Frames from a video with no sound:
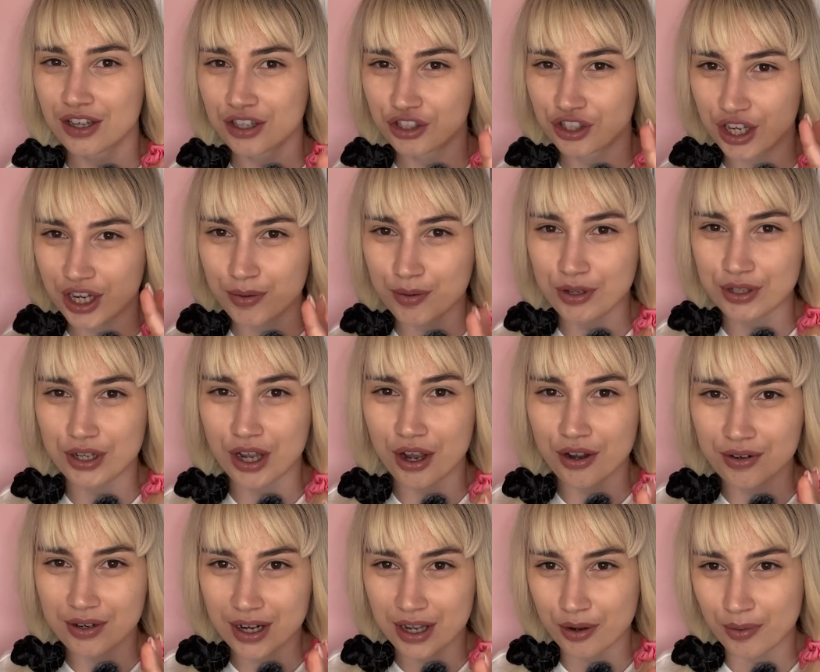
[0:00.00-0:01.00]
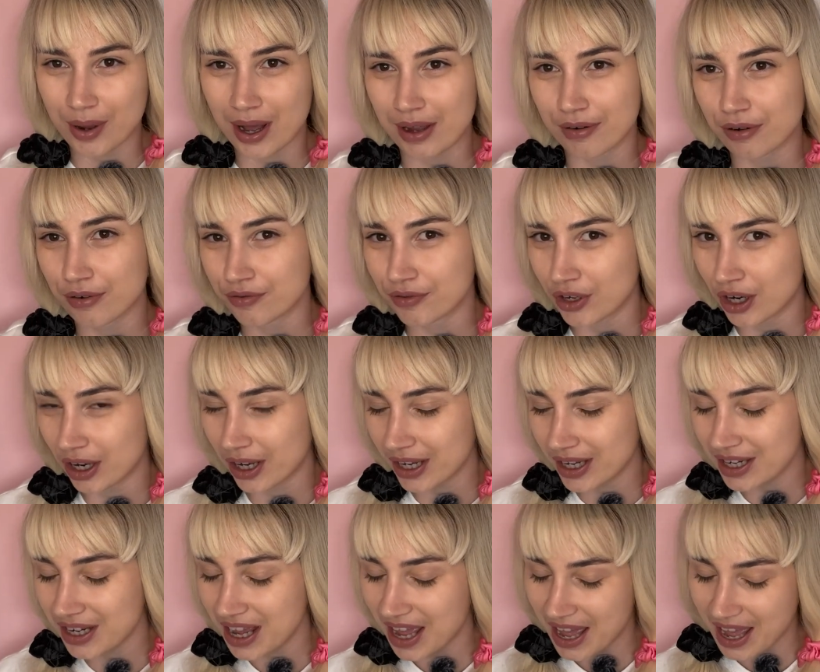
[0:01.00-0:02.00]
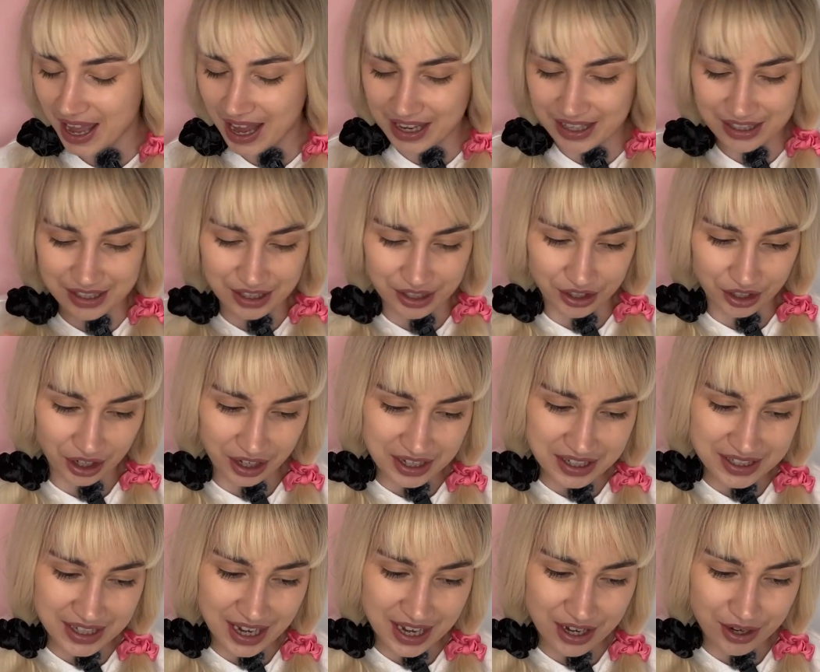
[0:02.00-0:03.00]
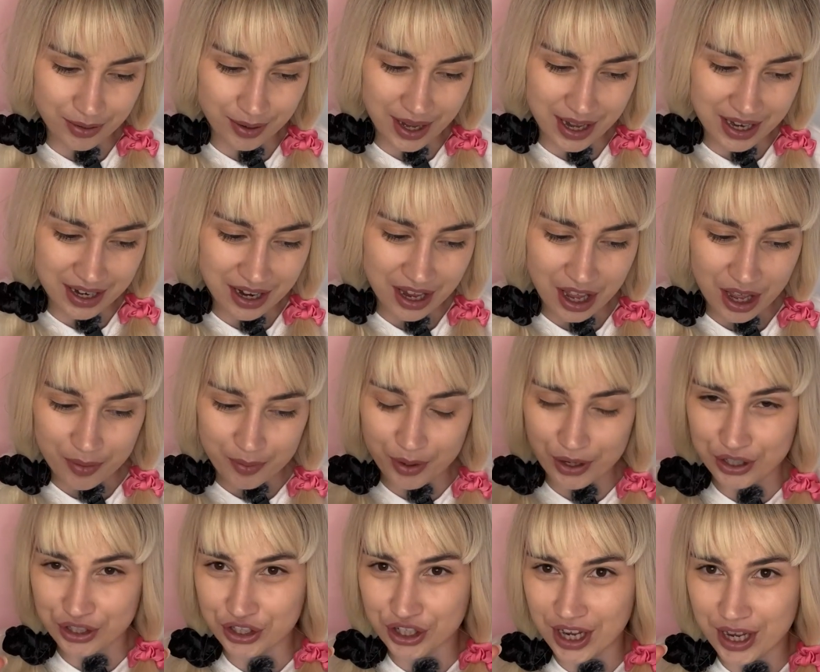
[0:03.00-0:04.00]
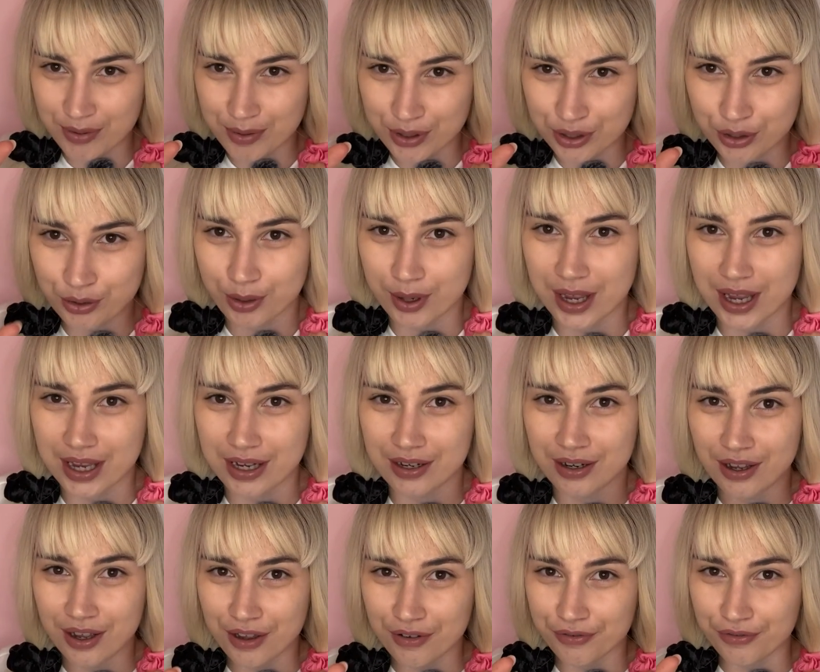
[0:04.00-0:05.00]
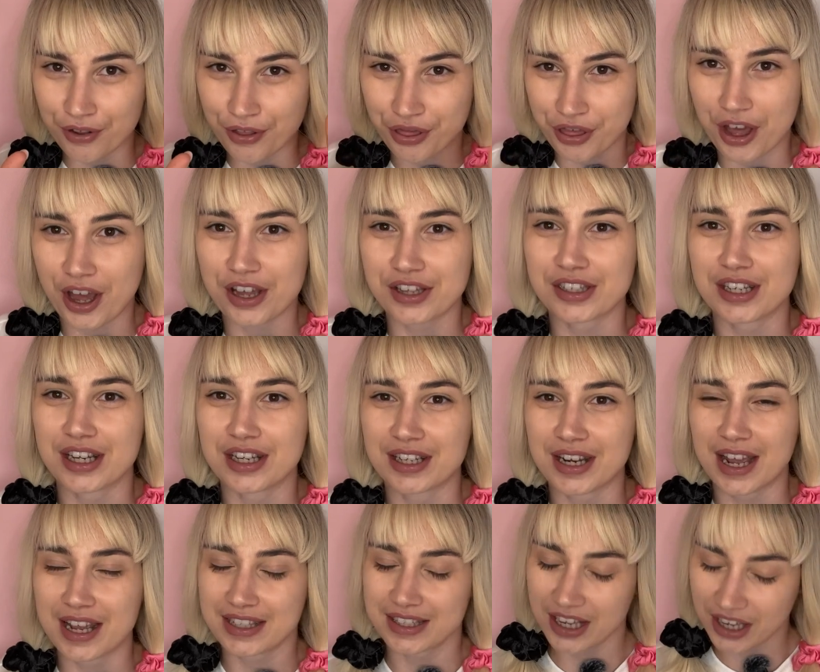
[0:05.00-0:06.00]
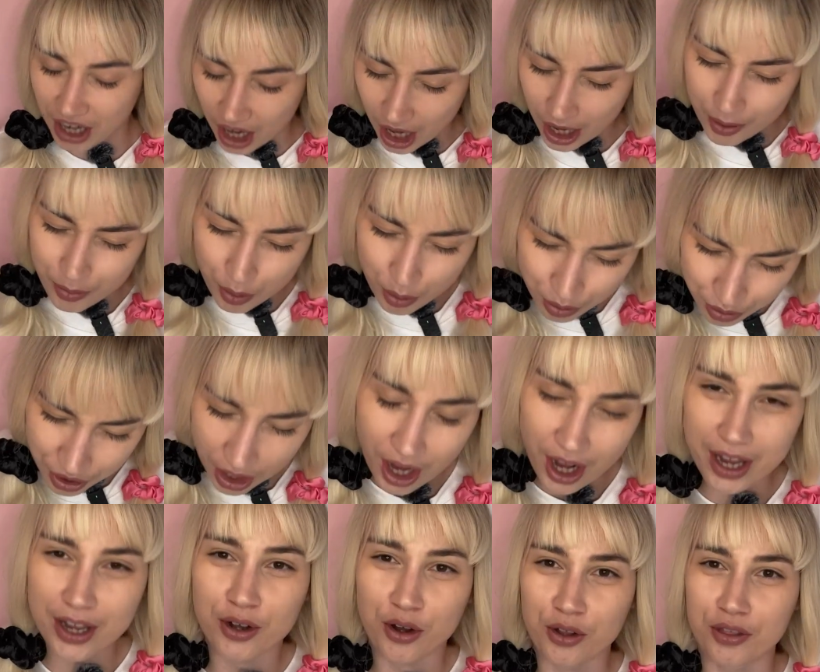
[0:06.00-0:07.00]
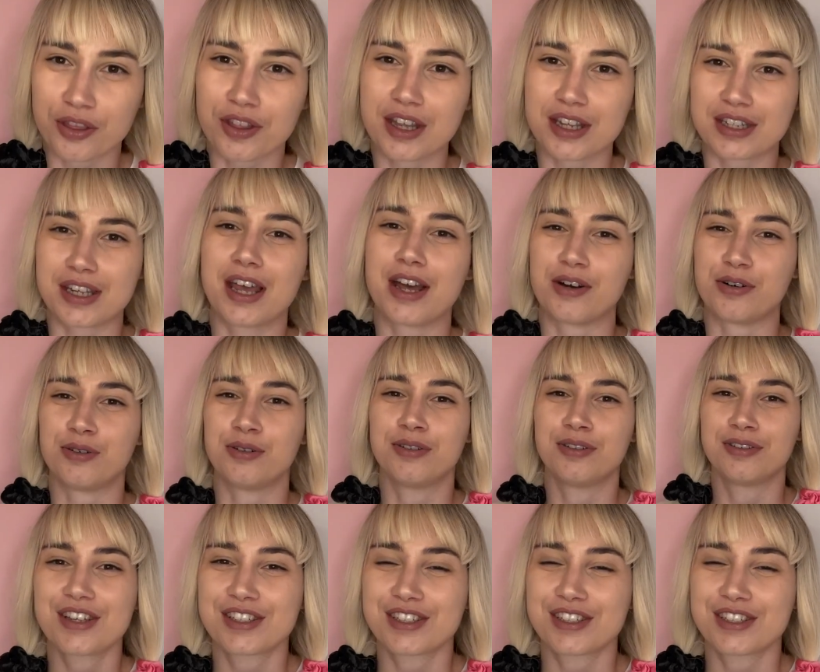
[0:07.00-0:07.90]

She was only aware of 9, hence the 9-day queen, but she was queen for 13 days. And I will die on this hill.